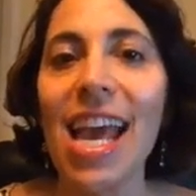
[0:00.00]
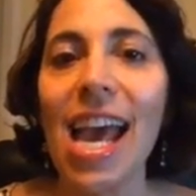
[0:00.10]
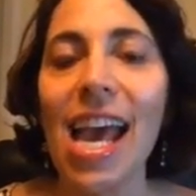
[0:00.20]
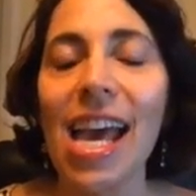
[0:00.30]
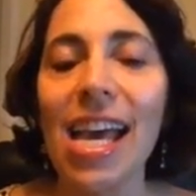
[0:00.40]

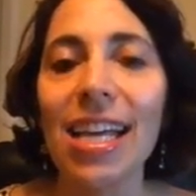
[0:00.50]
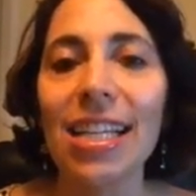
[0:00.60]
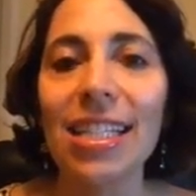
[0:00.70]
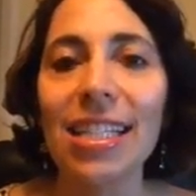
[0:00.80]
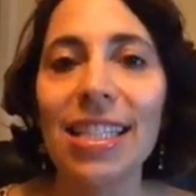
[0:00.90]

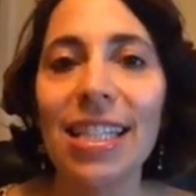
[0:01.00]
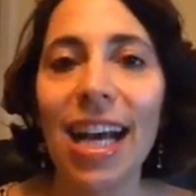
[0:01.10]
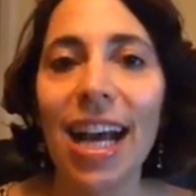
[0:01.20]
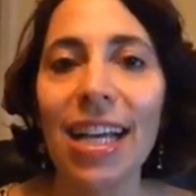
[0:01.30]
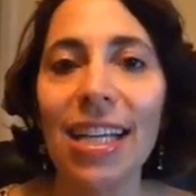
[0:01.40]
And,
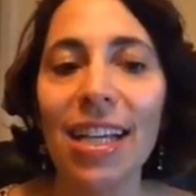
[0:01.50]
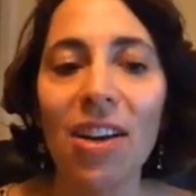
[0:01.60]
you